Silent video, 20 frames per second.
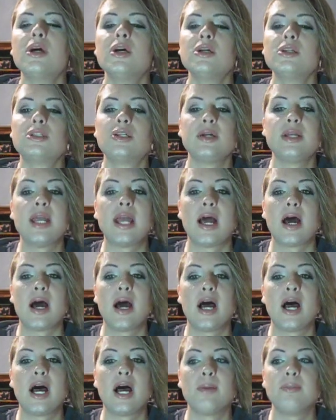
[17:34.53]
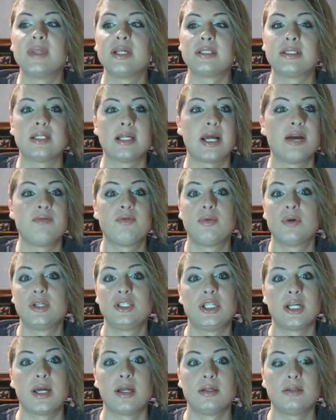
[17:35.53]
So yeah, um, listen, I'm for
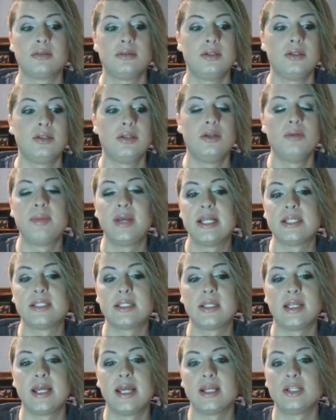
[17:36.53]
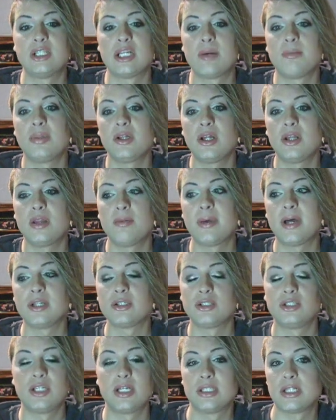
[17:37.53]
Jen. You basically hit Jen below the belt,
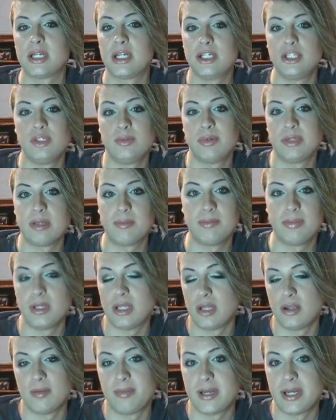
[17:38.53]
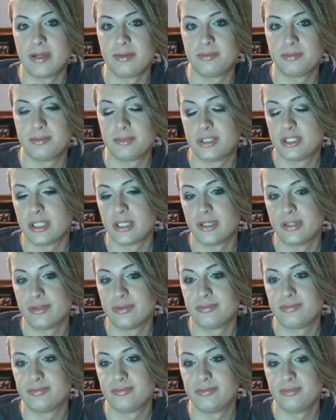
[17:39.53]
so Jen's gonna hit you below, below the belt.
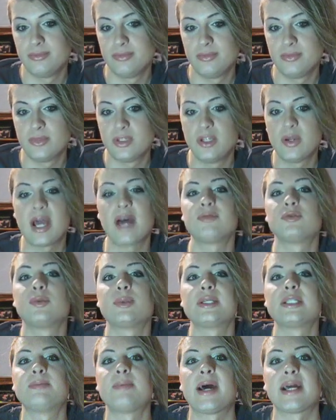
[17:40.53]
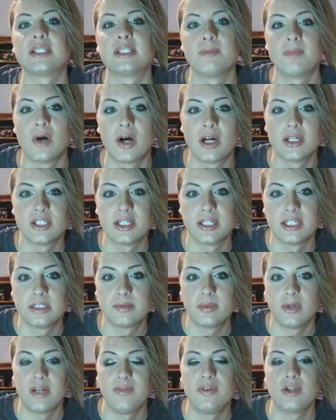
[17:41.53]
So you have to respect it, Marge, at this
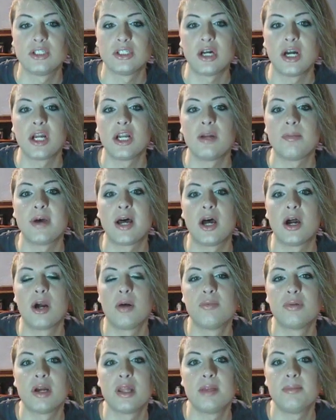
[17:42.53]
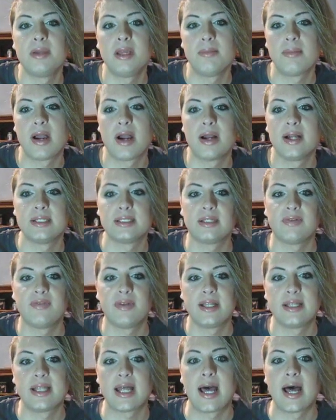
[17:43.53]
point. If you're talking about her brother being married and stuff
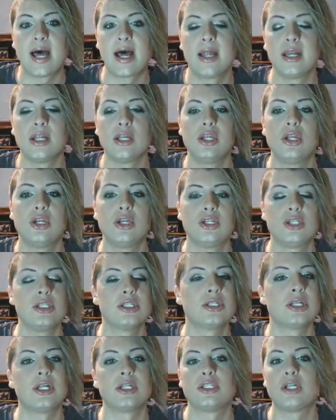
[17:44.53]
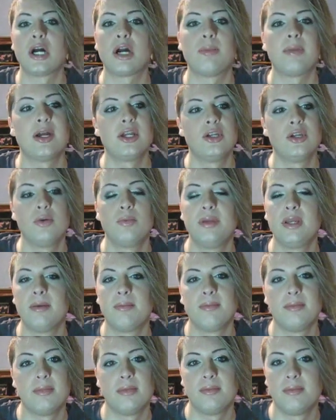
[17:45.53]
like that, she's gonna talk about you
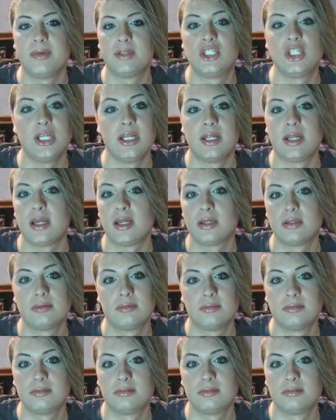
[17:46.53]
being cheating.